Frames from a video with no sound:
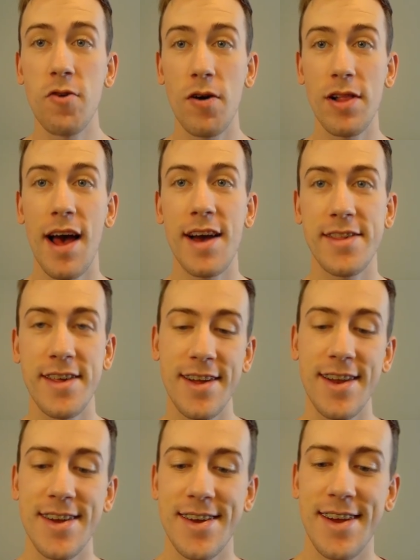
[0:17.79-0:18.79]
SNORLAX
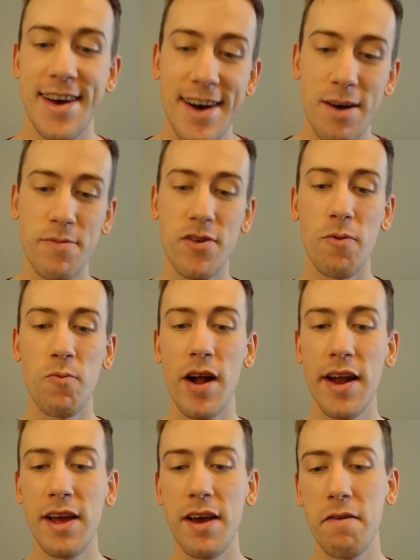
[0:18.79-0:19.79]
in it. So I'm
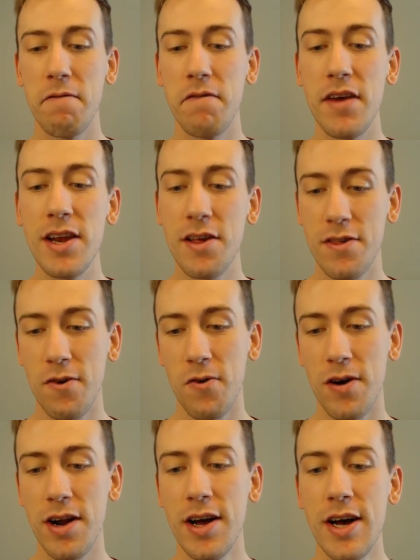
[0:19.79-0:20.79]
running
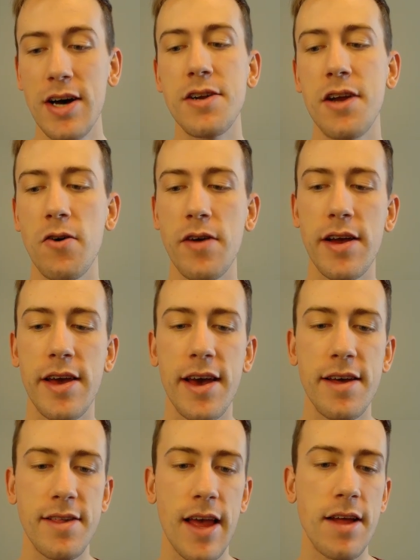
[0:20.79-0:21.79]
Venusaur,
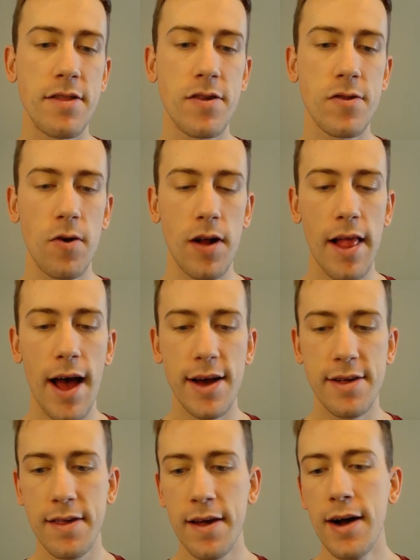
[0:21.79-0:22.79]
Togekiss, and
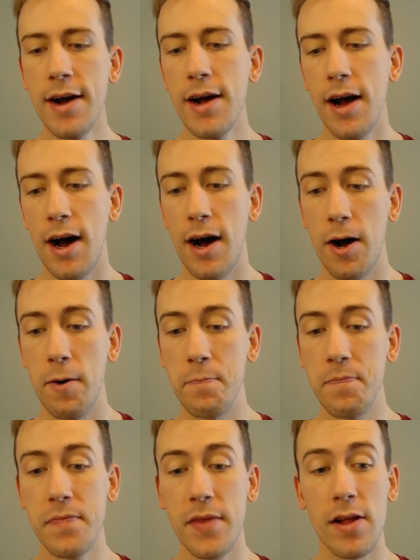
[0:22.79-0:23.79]
SNORLAX.
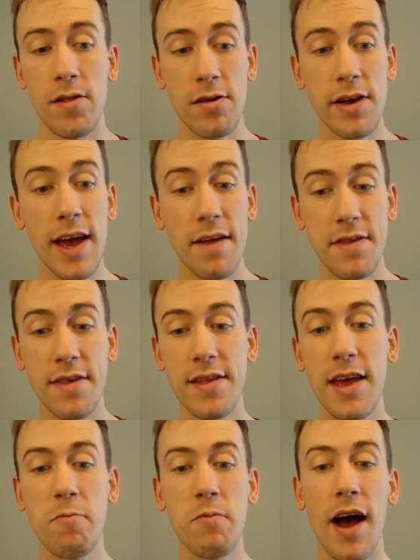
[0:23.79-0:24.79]
Looking at this
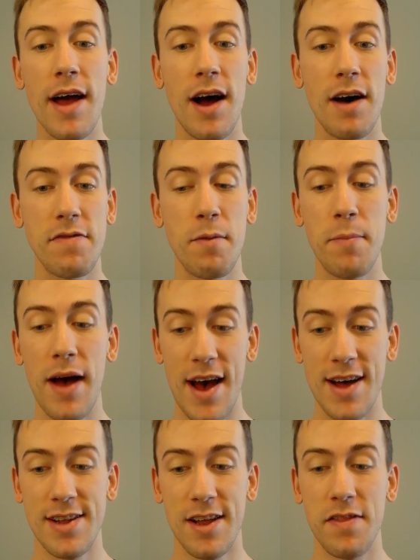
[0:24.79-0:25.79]
team right off the
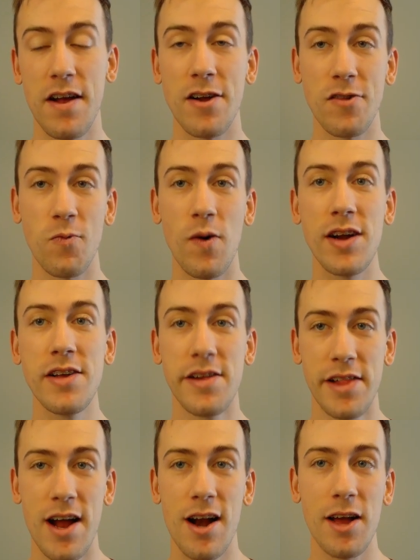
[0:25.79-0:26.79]
bat, there is one
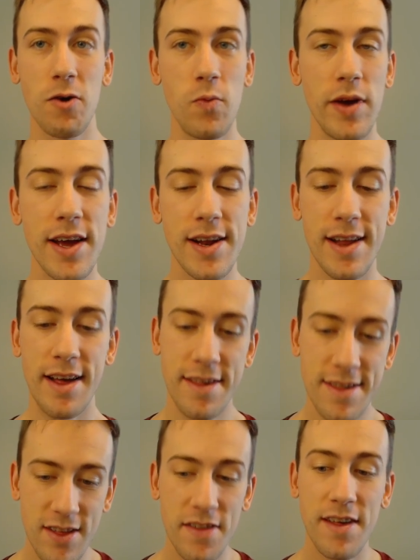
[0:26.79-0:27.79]
glaring
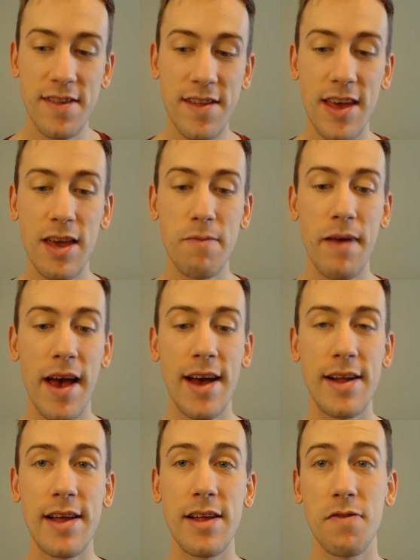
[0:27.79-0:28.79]
weakness to this team,
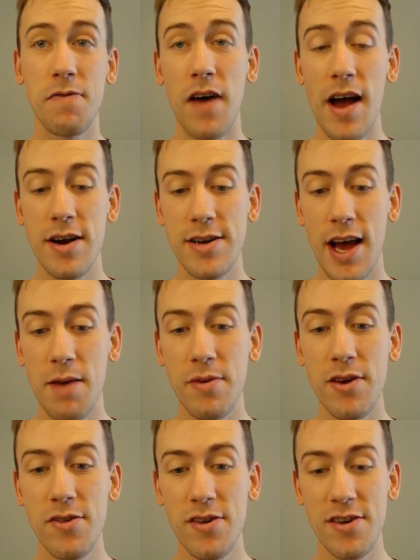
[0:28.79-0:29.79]
and it's Fire-type
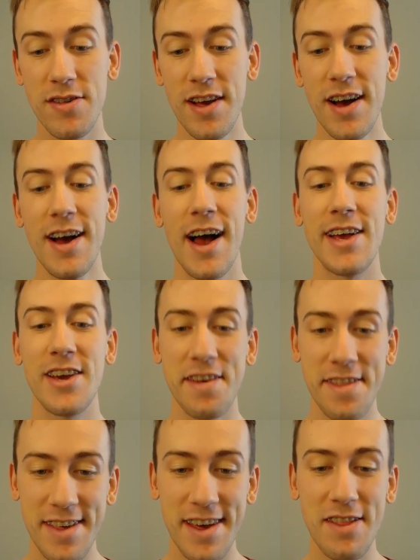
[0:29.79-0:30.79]
users. And you
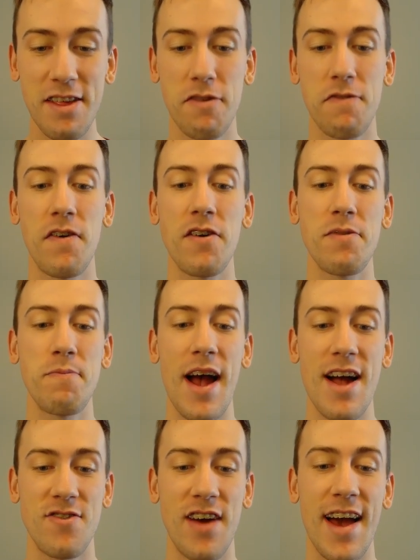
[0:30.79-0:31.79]
can see in this first
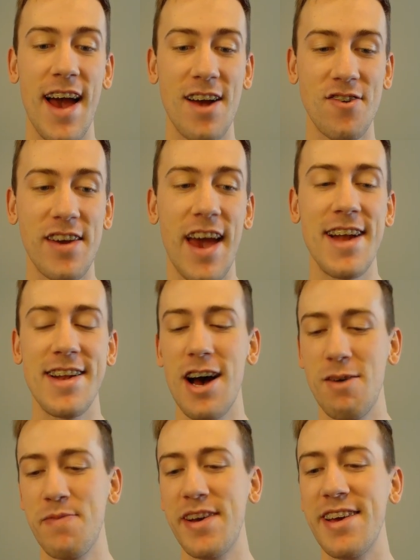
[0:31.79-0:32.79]
match, I actually end
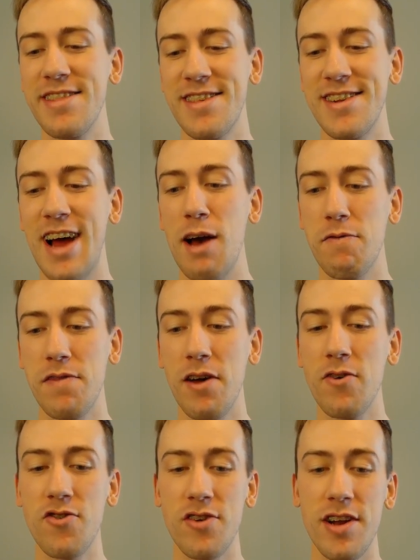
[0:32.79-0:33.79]
up against the
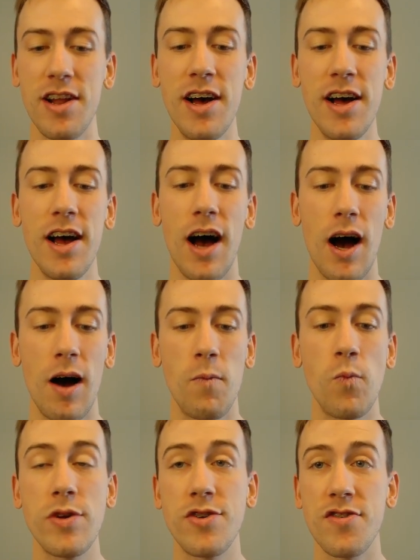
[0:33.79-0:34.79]
Typhlosion,
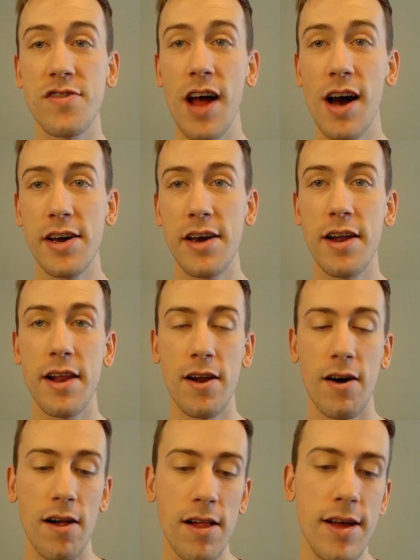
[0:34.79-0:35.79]
which is not good at
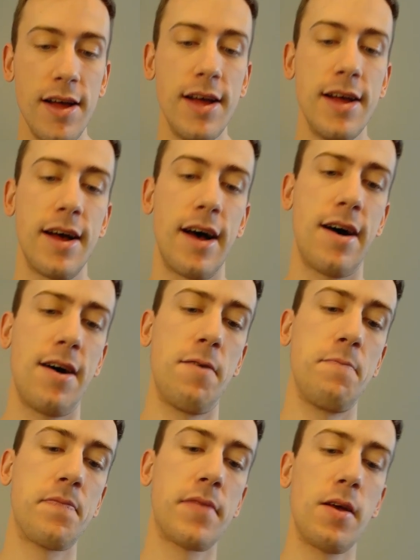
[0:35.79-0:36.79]
all.
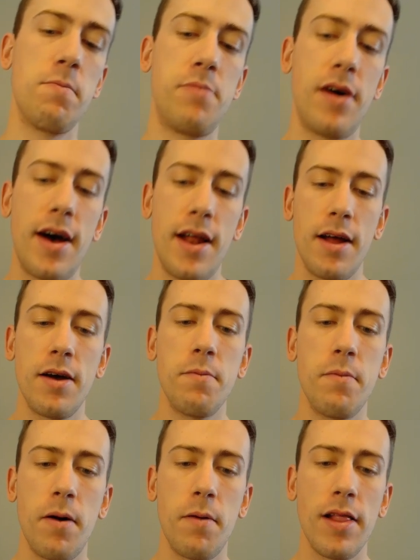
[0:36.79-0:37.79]
But
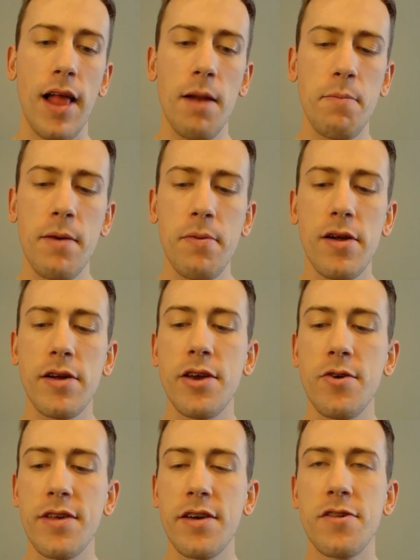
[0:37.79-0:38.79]
a lot of people are
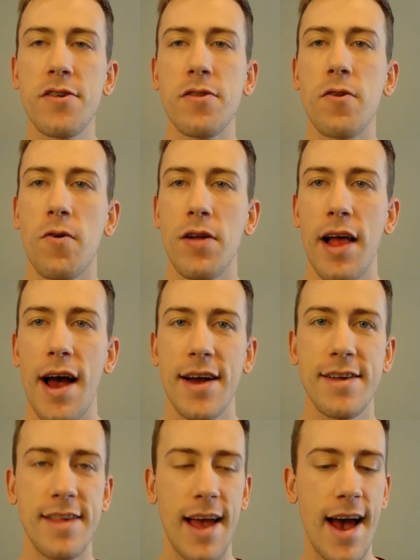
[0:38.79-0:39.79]
using
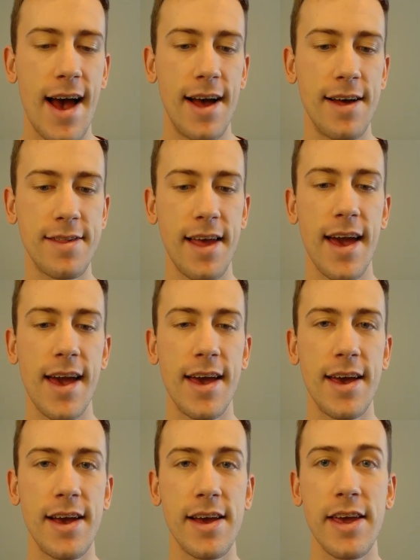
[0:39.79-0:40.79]
SNORLAX as
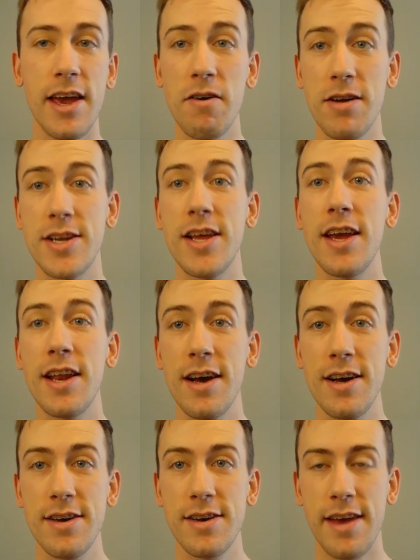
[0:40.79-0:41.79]
a
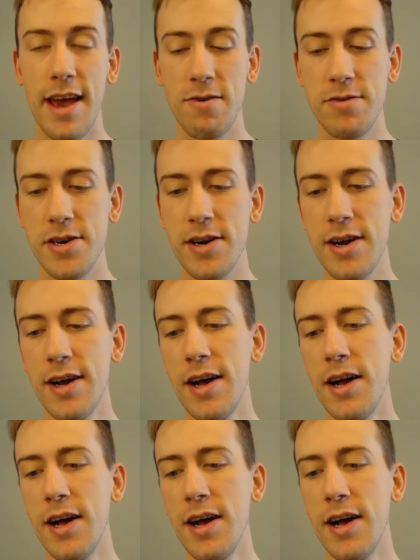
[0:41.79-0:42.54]
Giratina counter.